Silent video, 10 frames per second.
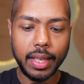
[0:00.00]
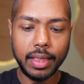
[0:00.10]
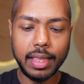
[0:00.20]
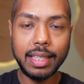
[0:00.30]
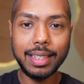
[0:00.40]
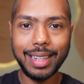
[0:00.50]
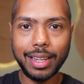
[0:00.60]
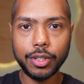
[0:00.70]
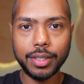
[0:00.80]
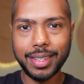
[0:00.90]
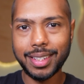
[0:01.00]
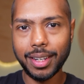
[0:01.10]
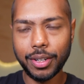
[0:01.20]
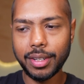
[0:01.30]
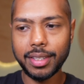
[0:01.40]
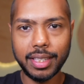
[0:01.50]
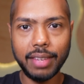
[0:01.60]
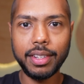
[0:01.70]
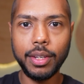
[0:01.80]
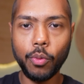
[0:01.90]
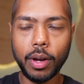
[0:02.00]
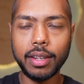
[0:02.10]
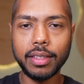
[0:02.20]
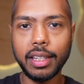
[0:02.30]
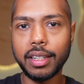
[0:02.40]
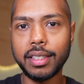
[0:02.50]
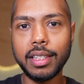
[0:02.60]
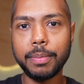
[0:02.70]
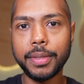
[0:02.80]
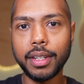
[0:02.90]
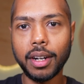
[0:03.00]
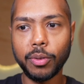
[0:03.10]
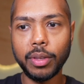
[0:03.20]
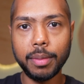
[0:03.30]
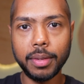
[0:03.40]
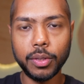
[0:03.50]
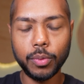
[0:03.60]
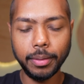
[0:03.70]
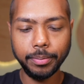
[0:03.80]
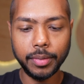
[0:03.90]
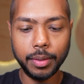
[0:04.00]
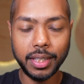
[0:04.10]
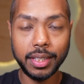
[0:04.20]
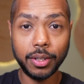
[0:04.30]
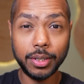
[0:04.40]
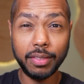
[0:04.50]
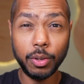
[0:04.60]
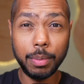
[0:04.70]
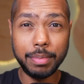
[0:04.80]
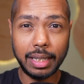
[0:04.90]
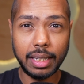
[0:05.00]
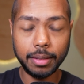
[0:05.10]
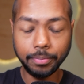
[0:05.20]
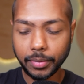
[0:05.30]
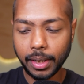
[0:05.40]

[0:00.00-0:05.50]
these layers, 671 in the latest DeepSeek R1, the biggest one, 671 billion.